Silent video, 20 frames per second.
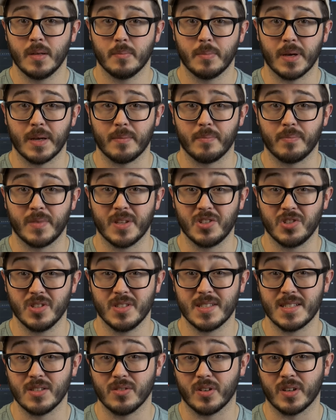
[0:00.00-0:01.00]
but this should
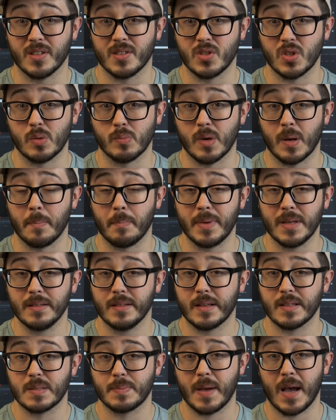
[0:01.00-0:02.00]
still consume a bit
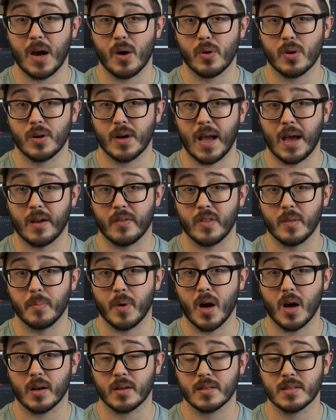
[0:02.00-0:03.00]
less power out of the
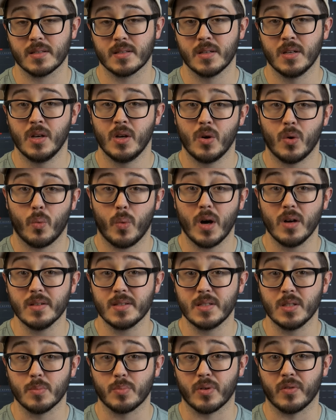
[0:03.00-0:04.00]
box while
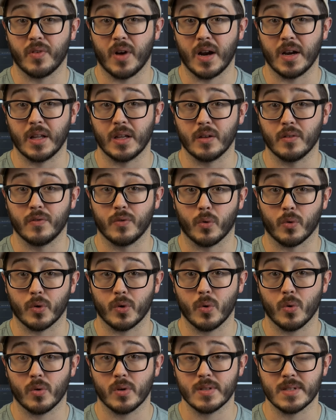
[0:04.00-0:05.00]
still providing 4
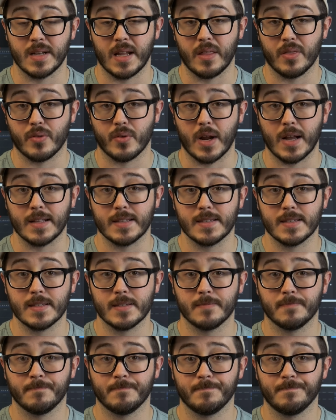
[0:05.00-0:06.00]
cores and 8 threads.